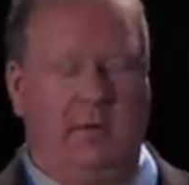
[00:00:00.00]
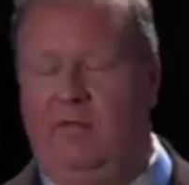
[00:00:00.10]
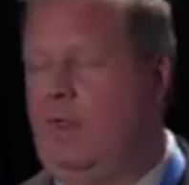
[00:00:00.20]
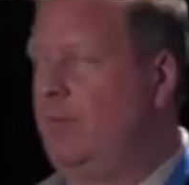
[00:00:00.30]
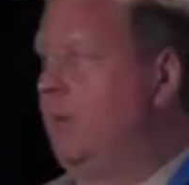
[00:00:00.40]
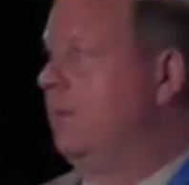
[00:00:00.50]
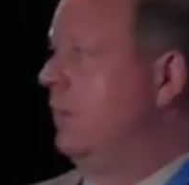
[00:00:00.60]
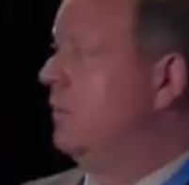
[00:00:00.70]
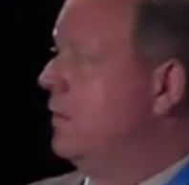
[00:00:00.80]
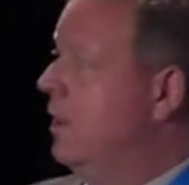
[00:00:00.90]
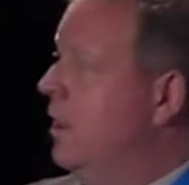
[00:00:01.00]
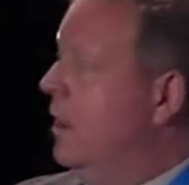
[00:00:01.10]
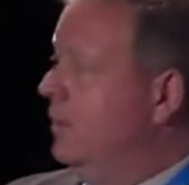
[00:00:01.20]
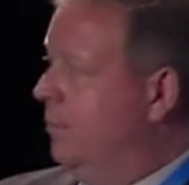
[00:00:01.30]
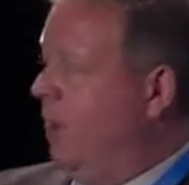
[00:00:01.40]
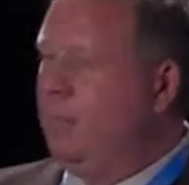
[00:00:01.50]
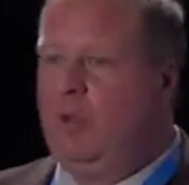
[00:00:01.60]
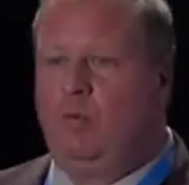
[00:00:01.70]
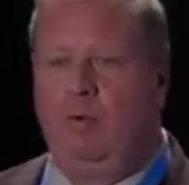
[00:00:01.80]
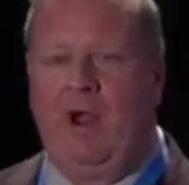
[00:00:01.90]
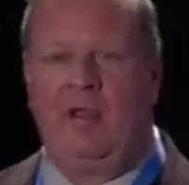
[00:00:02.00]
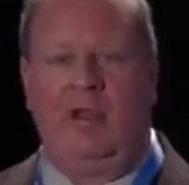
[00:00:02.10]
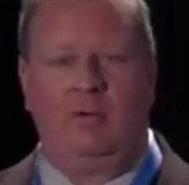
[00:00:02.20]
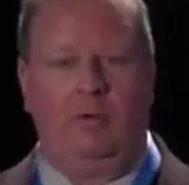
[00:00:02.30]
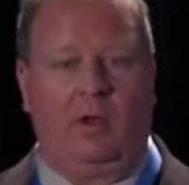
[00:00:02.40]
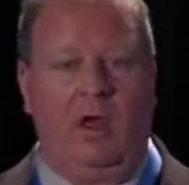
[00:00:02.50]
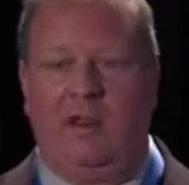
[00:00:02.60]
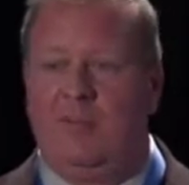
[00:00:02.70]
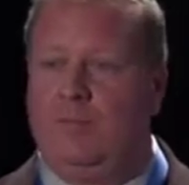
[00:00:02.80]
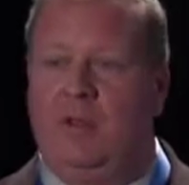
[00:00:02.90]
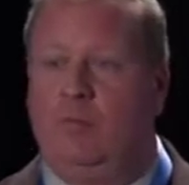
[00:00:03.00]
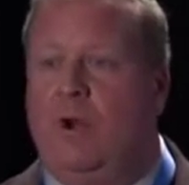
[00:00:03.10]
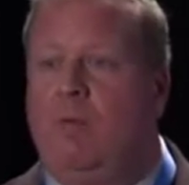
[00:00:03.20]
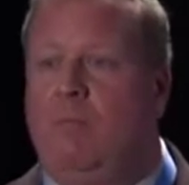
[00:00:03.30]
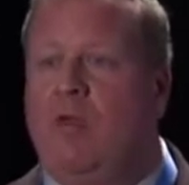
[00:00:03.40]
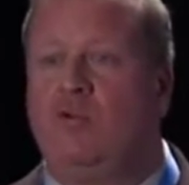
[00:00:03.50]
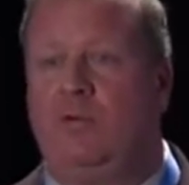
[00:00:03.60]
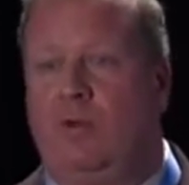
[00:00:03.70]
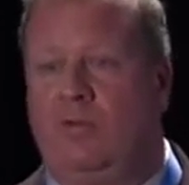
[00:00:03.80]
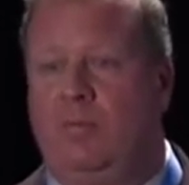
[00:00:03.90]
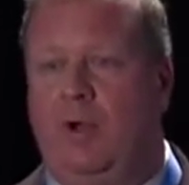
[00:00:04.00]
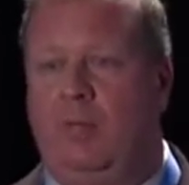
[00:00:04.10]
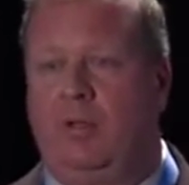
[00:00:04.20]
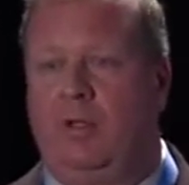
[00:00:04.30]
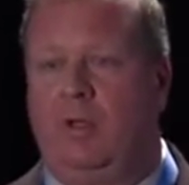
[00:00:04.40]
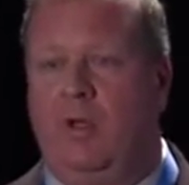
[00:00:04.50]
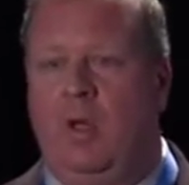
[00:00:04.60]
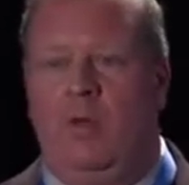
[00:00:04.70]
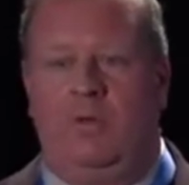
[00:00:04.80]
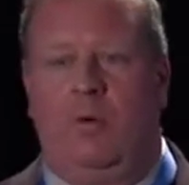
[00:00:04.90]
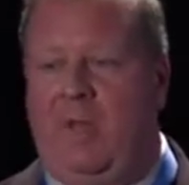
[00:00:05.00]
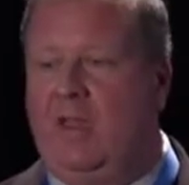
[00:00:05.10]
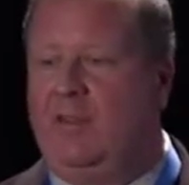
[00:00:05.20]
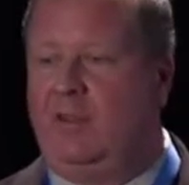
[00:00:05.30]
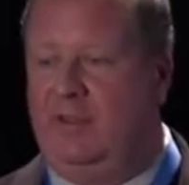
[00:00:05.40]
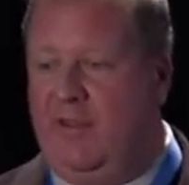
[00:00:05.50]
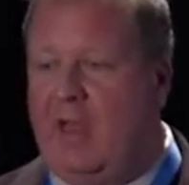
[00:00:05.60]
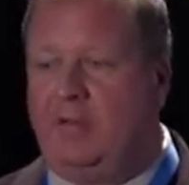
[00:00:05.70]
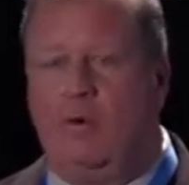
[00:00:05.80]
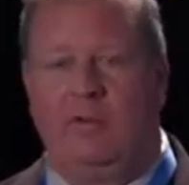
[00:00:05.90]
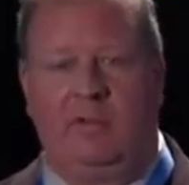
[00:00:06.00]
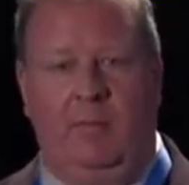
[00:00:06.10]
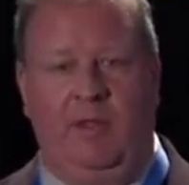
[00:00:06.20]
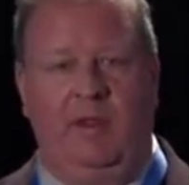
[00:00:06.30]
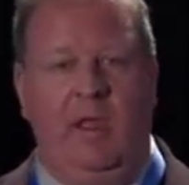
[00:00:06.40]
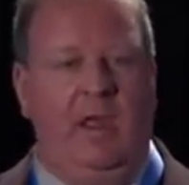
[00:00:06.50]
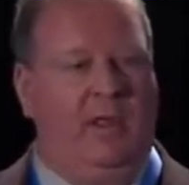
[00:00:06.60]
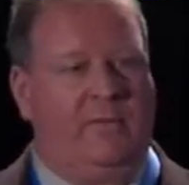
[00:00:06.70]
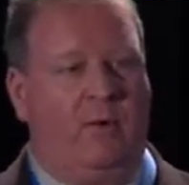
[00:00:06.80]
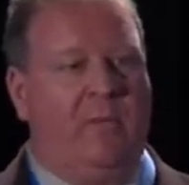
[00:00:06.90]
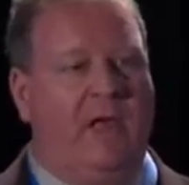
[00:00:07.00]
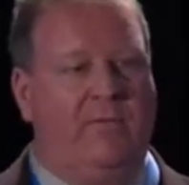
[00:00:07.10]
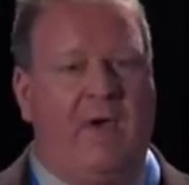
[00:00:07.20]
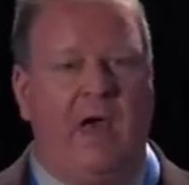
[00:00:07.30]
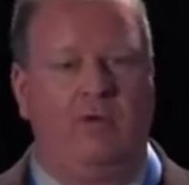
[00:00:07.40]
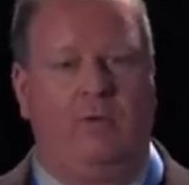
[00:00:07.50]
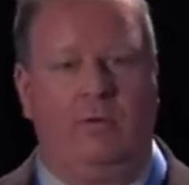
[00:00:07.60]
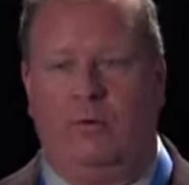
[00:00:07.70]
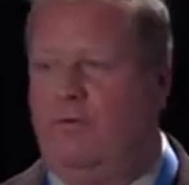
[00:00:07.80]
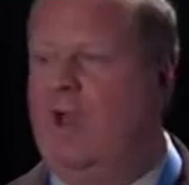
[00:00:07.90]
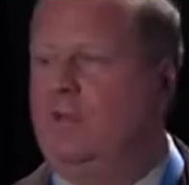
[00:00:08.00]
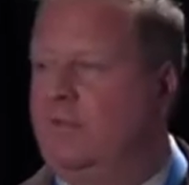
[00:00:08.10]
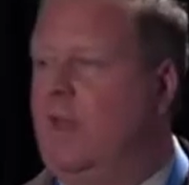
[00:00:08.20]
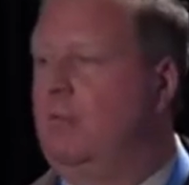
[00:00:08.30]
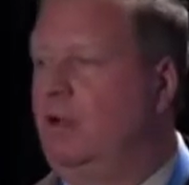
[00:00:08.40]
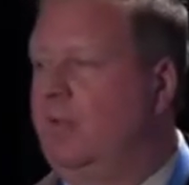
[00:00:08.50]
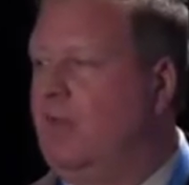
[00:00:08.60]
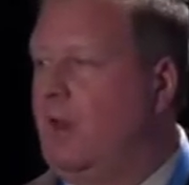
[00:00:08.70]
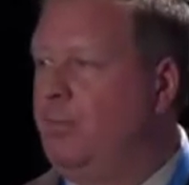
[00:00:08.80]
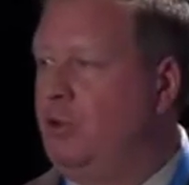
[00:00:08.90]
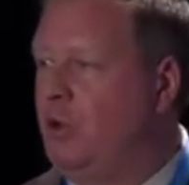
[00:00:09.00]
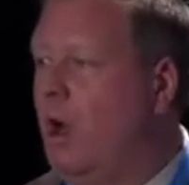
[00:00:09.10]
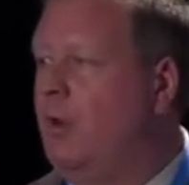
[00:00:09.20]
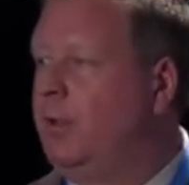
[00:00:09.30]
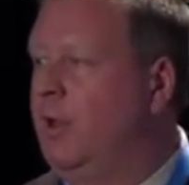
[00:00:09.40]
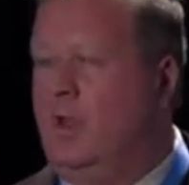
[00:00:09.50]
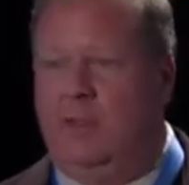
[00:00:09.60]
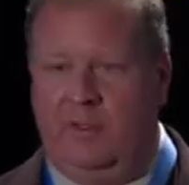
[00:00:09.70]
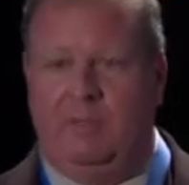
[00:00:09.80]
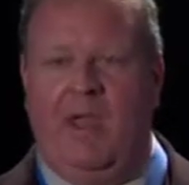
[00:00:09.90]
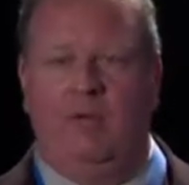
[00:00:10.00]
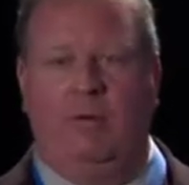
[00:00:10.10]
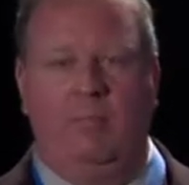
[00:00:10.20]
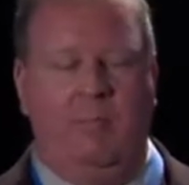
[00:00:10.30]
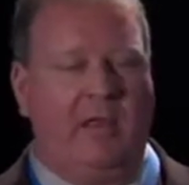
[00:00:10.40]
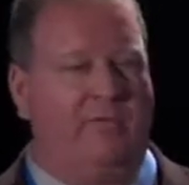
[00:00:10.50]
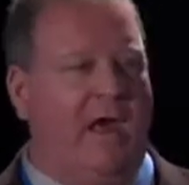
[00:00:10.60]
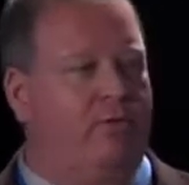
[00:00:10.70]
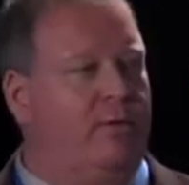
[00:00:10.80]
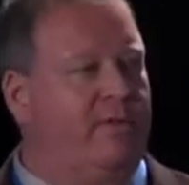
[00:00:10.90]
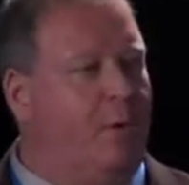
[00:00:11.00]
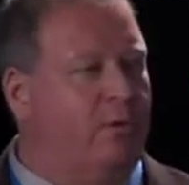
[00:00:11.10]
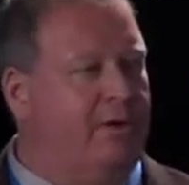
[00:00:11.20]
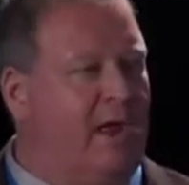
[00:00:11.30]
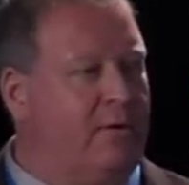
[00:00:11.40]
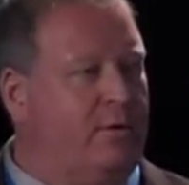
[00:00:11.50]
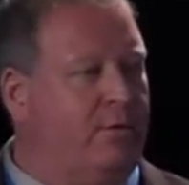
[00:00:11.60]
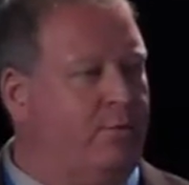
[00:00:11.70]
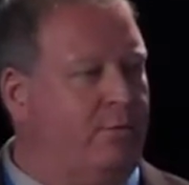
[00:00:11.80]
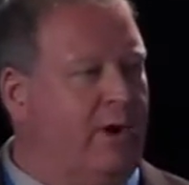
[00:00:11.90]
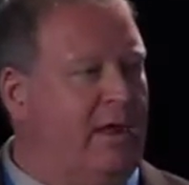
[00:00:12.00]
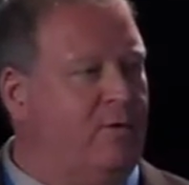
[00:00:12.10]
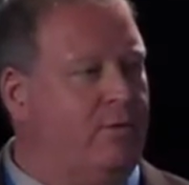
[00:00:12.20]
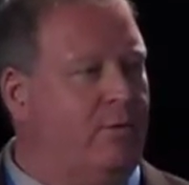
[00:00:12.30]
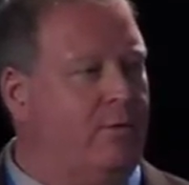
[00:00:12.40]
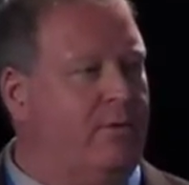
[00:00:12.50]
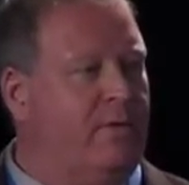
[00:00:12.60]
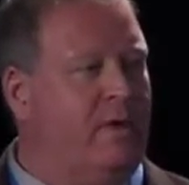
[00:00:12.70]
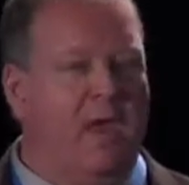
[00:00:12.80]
if that makes sense. The public we regulate to a lot less because we don't measure dose in public. So basically that dose limit is for manufacturers. So if I decide I'm going to set up a shop that's manufacturing smoke detectors with radiation sources,